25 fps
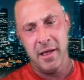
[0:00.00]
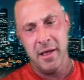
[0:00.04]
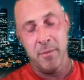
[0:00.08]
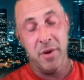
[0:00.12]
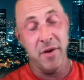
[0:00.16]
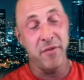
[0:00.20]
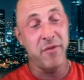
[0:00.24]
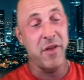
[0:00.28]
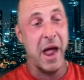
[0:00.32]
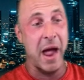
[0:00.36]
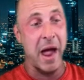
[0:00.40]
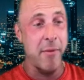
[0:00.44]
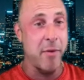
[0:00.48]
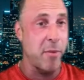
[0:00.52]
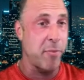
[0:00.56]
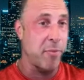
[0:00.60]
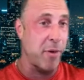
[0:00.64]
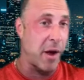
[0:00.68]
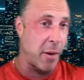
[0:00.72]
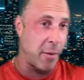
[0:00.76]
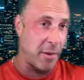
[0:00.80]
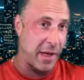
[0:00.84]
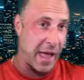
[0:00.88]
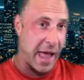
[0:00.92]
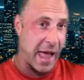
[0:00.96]
But if you're having a
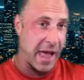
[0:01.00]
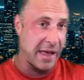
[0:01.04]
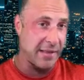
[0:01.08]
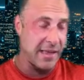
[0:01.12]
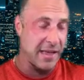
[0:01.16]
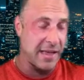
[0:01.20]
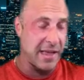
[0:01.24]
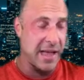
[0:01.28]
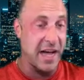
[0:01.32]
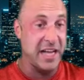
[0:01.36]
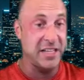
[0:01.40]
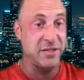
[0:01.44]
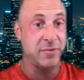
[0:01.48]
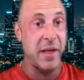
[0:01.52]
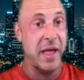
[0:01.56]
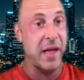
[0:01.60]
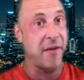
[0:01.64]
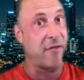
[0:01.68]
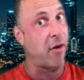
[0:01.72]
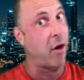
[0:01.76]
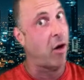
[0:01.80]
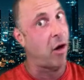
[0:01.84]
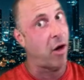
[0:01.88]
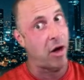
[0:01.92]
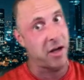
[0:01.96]
problem with acne, guys, we
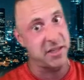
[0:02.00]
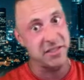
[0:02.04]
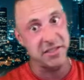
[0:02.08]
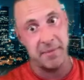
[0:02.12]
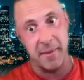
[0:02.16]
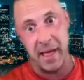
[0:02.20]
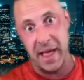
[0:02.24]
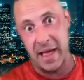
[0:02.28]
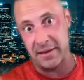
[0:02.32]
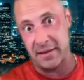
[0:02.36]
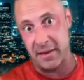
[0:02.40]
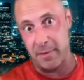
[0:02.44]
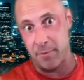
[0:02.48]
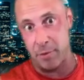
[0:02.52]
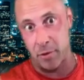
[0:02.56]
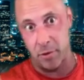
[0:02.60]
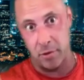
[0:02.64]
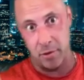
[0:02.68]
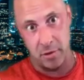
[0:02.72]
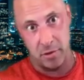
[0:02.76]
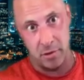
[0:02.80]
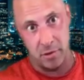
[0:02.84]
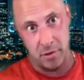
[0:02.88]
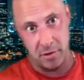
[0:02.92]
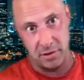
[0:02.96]
have awesome acne
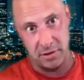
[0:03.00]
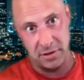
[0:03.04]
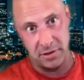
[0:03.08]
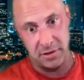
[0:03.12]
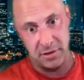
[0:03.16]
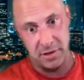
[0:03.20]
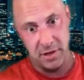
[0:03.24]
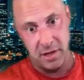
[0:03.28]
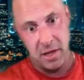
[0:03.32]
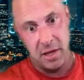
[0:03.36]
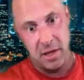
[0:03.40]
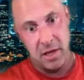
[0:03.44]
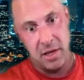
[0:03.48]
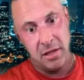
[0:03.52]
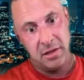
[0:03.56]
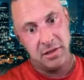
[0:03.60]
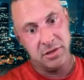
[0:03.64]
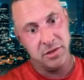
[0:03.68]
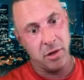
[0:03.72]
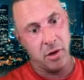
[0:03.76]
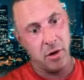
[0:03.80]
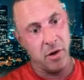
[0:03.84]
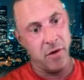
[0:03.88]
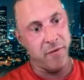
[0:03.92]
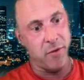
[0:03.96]
protocols.
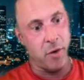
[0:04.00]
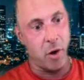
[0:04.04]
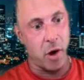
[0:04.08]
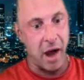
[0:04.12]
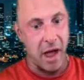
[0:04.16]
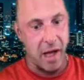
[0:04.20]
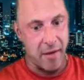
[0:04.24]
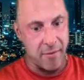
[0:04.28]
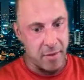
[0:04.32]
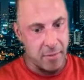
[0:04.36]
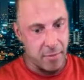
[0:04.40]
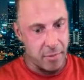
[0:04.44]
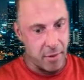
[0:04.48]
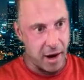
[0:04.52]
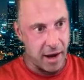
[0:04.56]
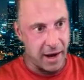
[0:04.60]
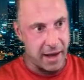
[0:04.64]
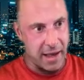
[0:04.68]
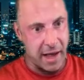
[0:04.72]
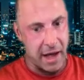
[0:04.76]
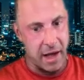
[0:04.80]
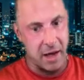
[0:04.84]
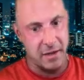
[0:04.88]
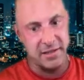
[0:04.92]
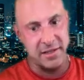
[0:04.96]
So if you're having
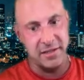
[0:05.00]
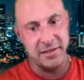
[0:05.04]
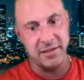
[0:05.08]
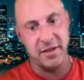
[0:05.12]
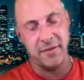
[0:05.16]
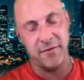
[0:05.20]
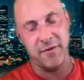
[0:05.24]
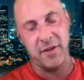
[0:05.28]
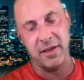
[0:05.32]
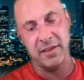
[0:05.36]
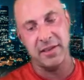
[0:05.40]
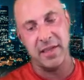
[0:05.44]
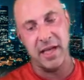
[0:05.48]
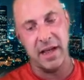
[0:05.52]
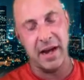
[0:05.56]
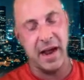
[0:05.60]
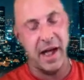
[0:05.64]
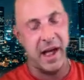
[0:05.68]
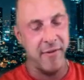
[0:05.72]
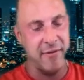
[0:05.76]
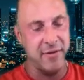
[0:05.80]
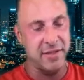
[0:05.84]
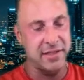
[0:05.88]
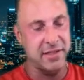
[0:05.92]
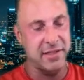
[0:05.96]
breakouts and stuff like that,
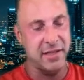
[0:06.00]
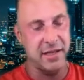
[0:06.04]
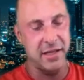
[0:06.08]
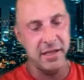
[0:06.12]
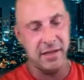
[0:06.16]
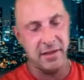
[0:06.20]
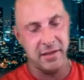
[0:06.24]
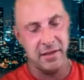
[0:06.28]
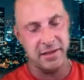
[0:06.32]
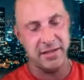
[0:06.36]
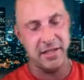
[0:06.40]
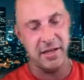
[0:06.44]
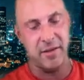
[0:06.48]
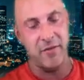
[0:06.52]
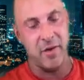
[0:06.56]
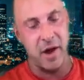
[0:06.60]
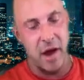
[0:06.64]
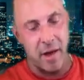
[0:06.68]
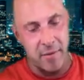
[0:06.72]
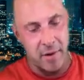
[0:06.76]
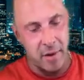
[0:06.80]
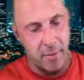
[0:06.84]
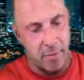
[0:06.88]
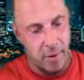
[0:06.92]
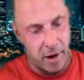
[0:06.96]
obviously, listen, if
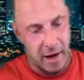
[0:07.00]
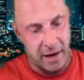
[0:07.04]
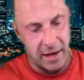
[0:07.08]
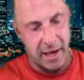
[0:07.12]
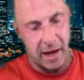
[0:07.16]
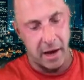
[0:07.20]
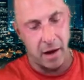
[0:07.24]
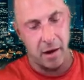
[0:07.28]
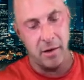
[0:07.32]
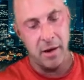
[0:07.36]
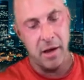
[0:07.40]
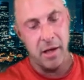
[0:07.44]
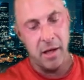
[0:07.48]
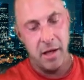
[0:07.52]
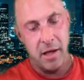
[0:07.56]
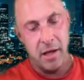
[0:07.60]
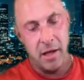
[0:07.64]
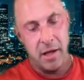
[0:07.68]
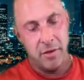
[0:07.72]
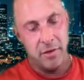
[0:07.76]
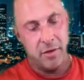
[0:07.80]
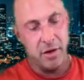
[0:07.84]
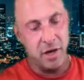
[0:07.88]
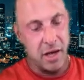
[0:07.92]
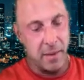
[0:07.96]
you're having a breakout,
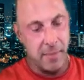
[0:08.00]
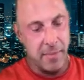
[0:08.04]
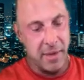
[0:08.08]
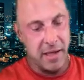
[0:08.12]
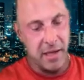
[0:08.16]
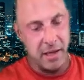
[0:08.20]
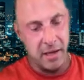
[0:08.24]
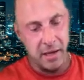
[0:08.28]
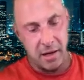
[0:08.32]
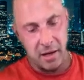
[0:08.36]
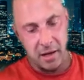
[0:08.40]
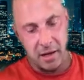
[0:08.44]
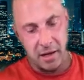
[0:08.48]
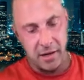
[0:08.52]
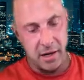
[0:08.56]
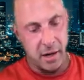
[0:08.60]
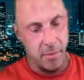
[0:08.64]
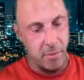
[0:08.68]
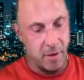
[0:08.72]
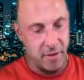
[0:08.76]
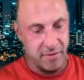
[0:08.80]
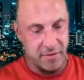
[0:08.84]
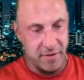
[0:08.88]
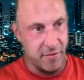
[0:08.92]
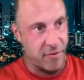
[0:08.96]
there could be a
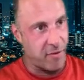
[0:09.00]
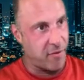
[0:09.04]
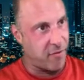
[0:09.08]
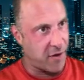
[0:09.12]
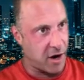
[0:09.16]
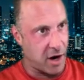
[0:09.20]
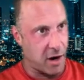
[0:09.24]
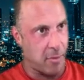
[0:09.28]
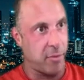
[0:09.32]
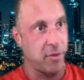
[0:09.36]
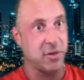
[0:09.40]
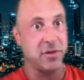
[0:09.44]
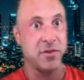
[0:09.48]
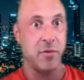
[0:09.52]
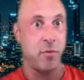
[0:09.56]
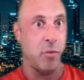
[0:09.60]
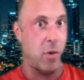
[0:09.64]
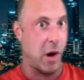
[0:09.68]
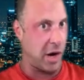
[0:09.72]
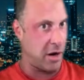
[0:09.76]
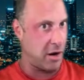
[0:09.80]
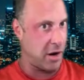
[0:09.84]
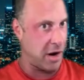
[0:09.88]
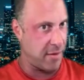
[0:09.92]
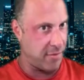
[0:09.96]
number of different variables of
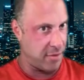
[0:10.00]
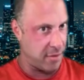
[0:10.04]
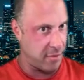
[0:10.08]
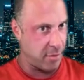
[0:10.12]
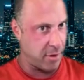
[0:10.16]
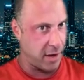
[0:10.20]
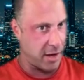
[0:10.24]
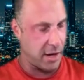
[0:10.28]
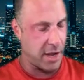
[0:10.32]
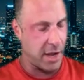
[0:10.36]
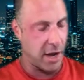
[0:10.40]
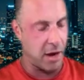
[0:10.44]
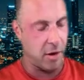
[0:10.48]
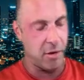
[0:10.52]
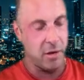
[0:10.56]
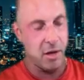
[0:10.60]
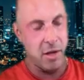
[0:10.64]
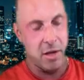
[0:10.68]
why you're having a breakout.